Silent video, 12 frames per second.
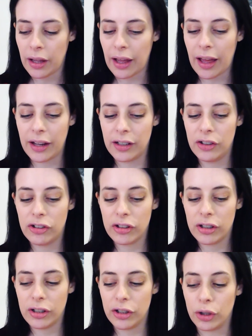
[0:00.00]
And
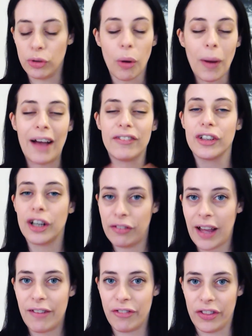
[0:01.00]
you don't have to cover
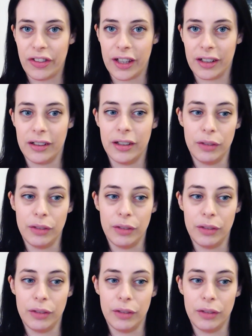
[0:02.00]
everything.